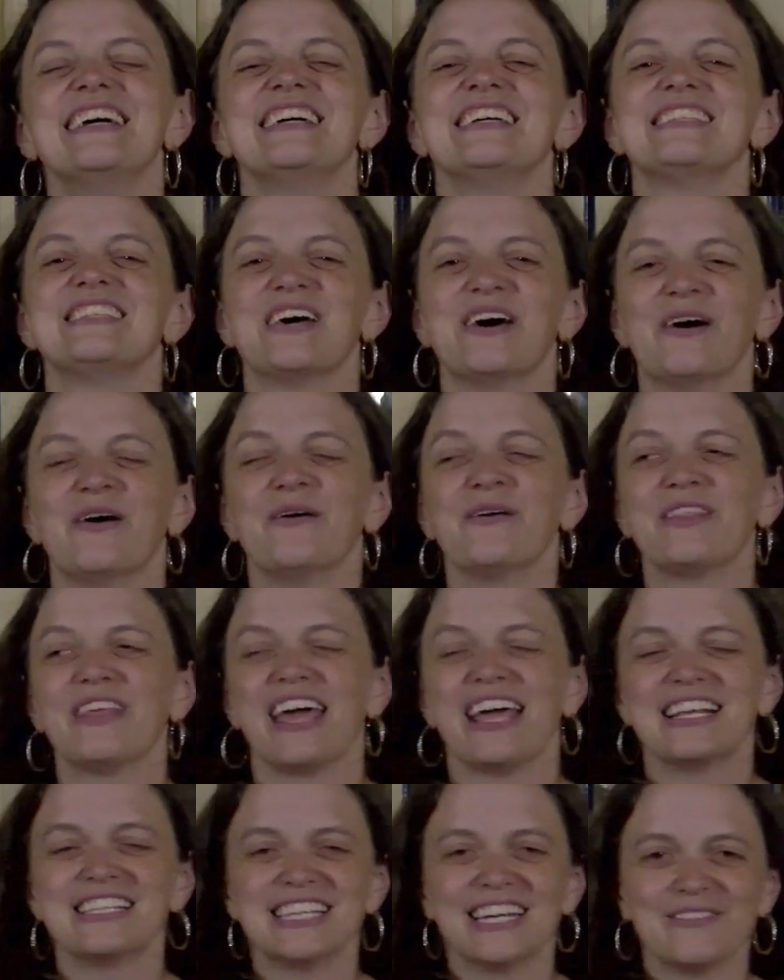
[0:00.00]
So
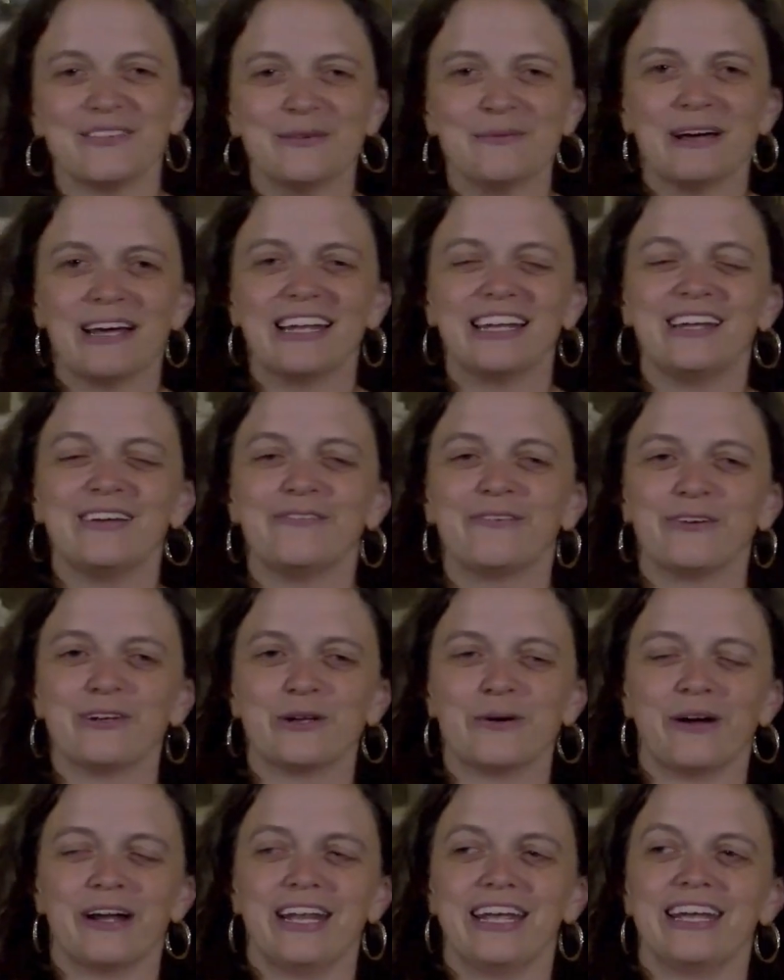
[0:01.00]
thanks everybody for
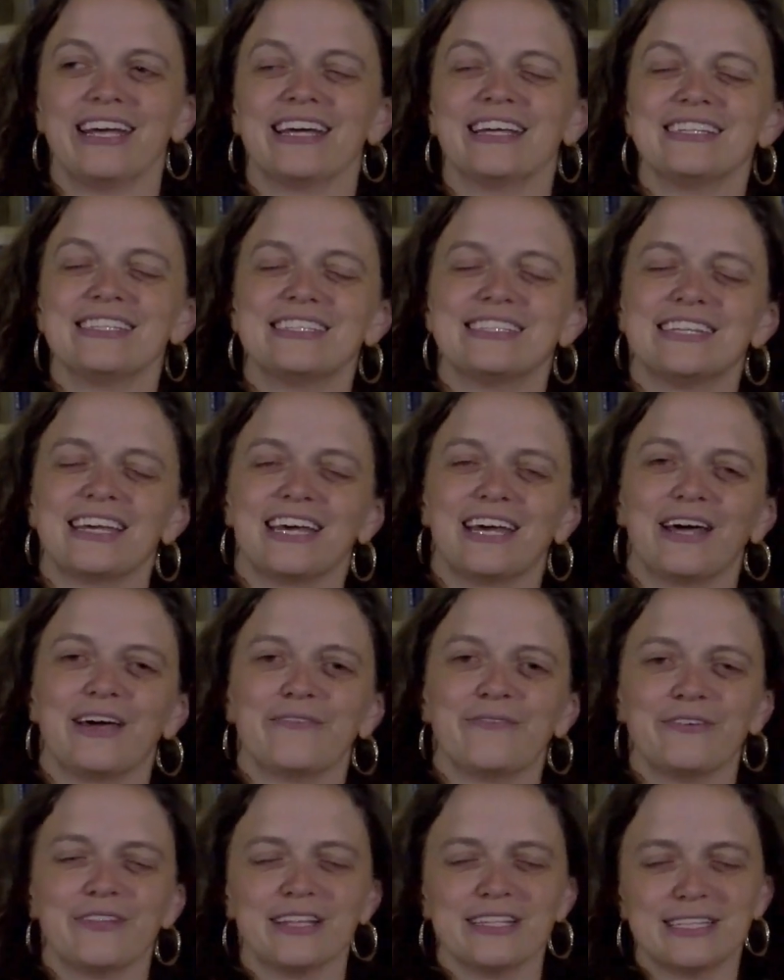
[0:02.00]
joining us
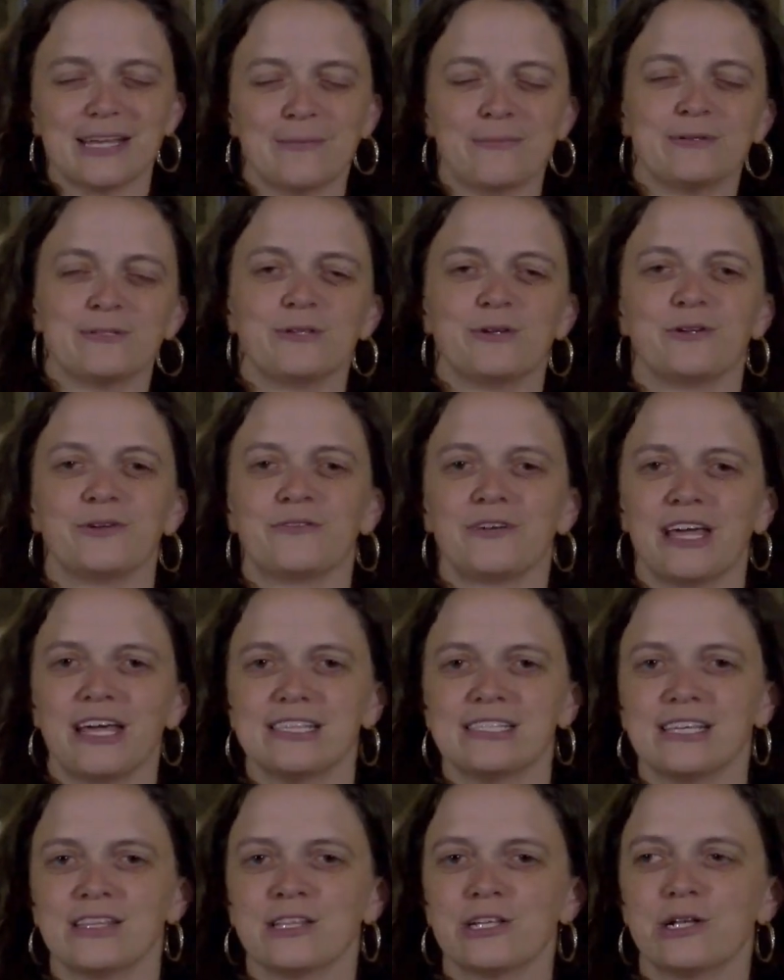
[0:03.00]
for this episode of
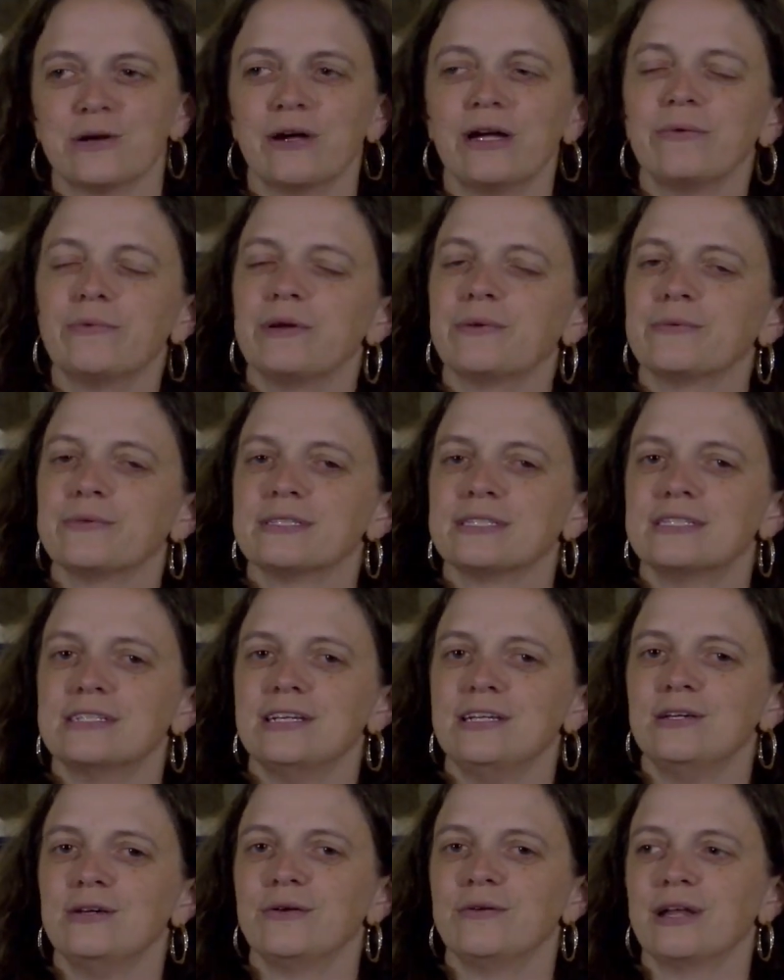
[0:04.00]
Casing the Joint. We will
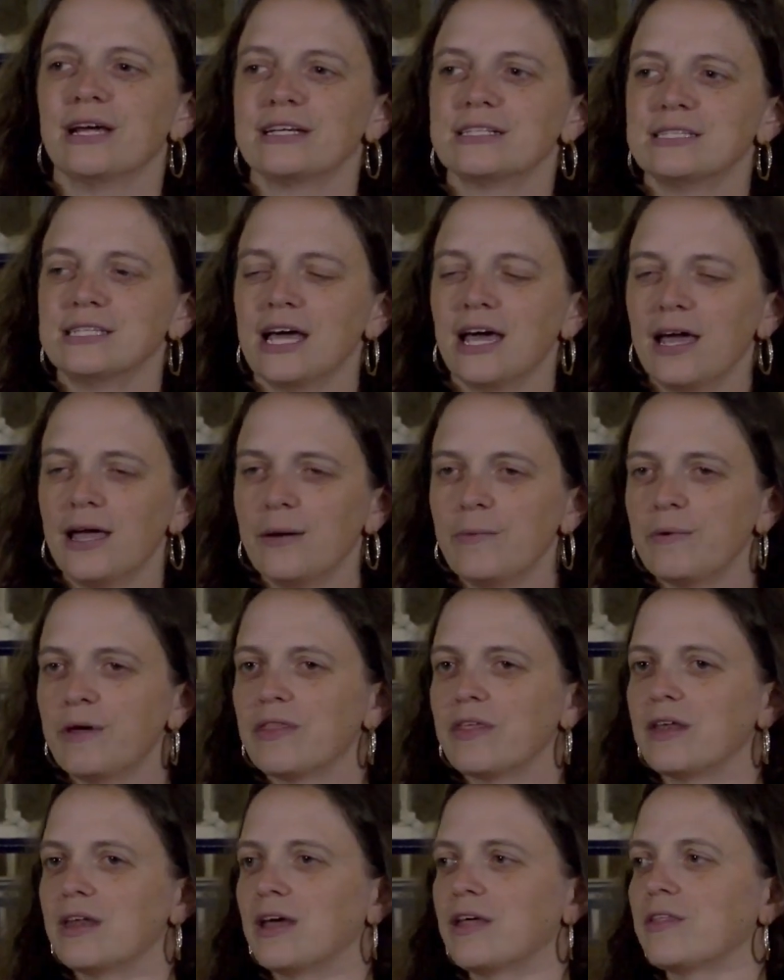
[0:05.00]
see you next time
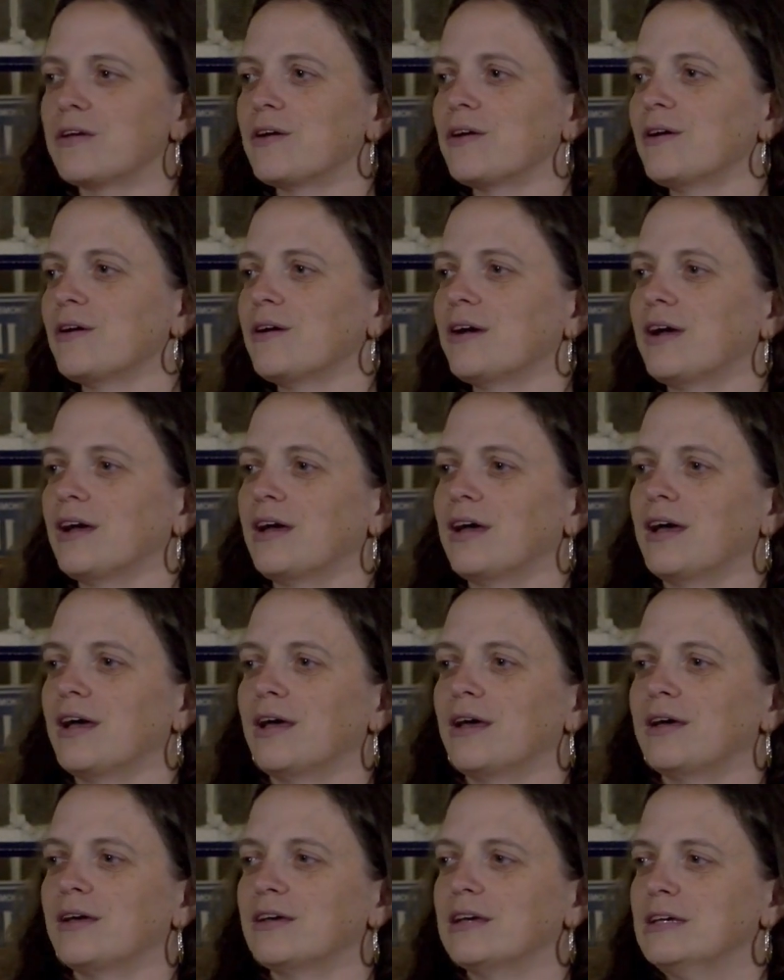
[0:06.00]
with another
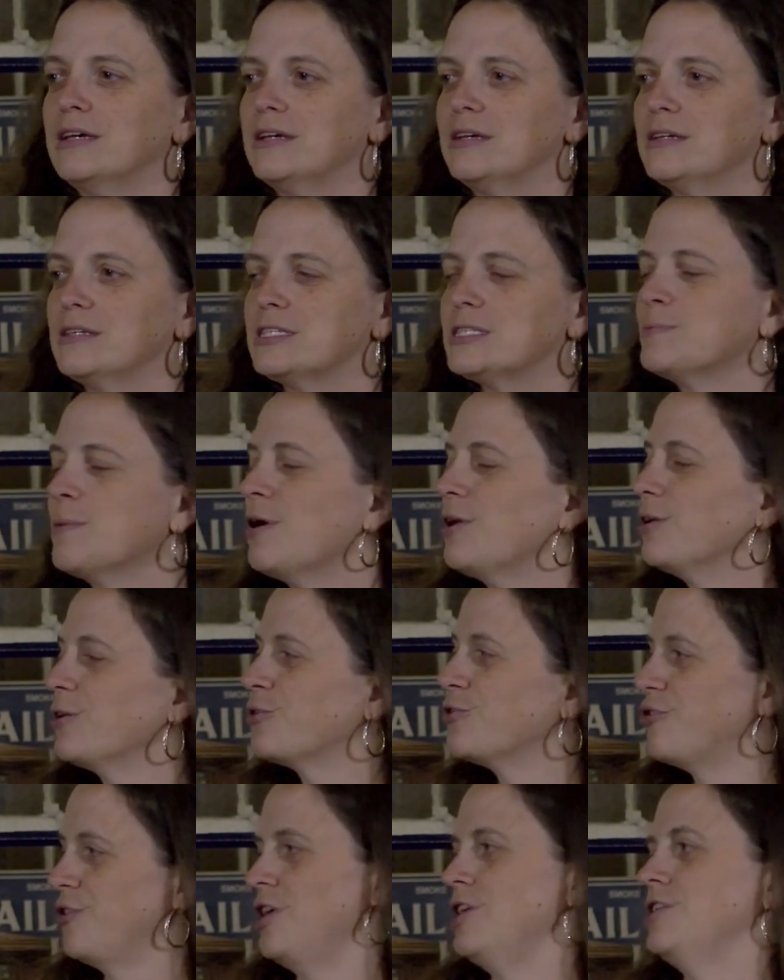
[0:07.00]
smaller
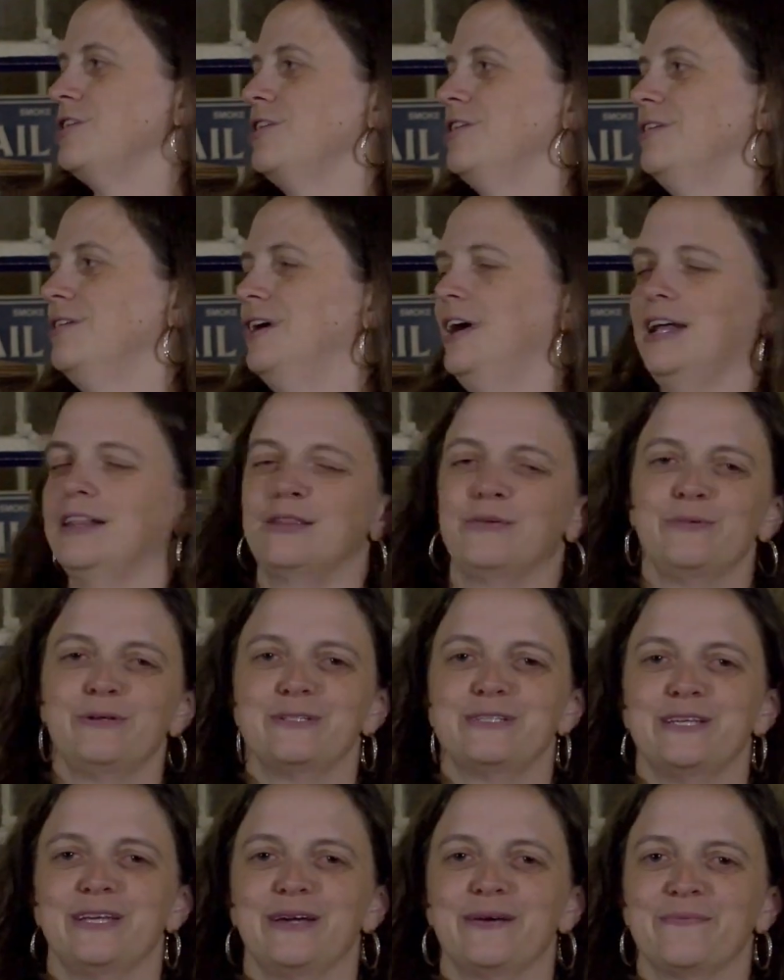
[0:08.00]
treasure at the
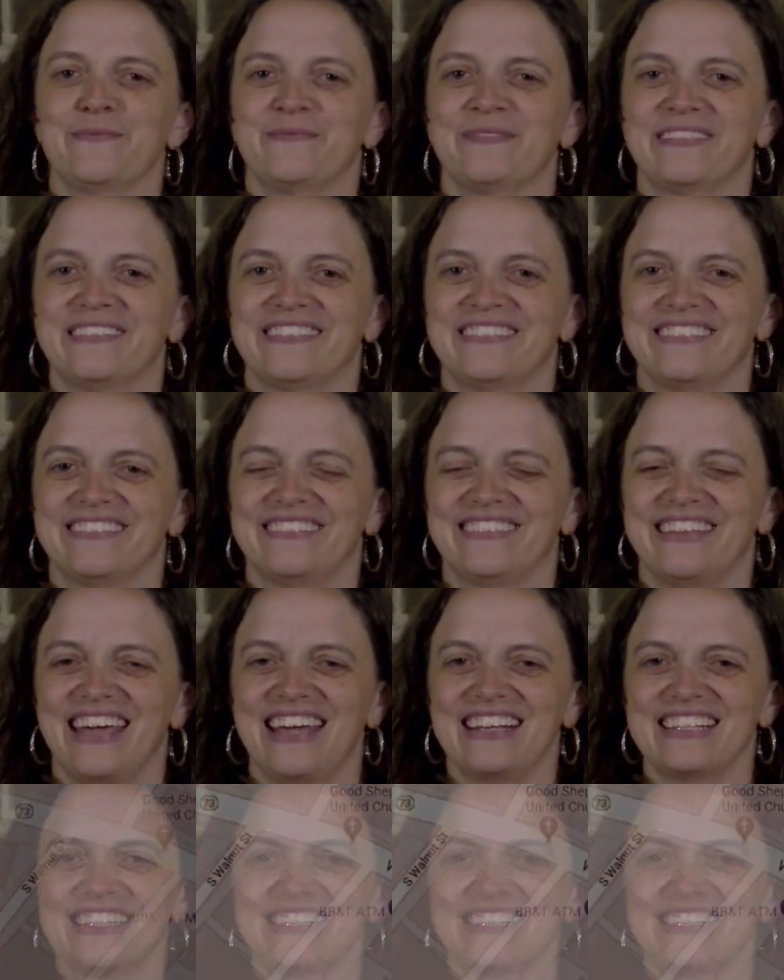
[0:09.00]
museum. Thanks.